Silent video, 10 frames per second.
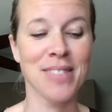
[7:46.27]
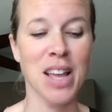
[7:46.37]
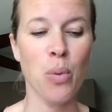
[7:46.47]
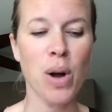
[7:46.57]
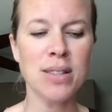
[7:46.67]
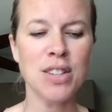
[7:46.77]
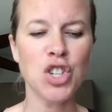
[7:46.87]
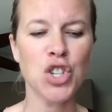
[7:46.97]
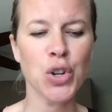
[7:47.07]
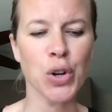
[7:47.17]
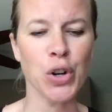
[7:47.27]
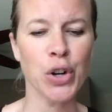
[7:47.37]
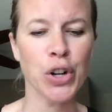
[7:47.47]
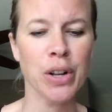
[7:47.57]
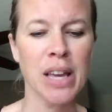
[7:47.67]
He wasn't
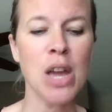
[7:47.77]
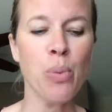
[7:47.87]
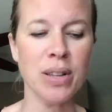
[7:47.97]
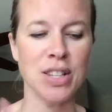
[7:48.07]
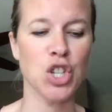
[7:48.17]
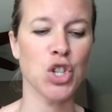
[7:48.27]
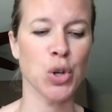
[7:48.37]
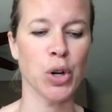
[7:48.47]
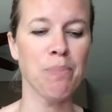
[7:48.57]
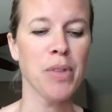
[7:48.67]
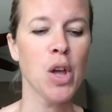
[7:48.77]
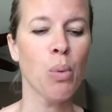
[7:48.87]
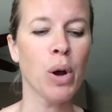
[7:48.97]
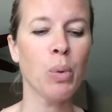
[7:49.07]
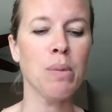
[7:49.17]
sure
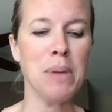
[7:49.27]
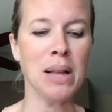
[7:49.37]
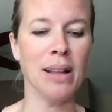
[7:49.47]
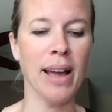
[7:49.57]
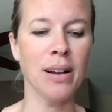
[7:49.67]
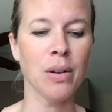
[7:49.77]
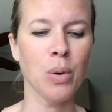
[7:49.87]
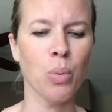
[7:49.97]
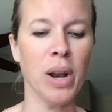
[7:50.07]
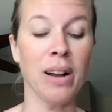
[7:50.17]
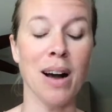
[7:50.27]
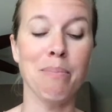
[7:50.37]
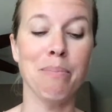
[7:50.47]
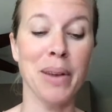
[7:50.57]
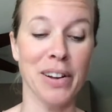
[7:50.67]
what it would be like when it
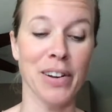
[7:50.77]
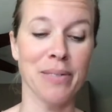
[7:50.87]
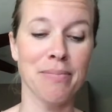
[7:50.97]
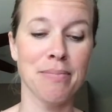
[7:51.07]
got bigger.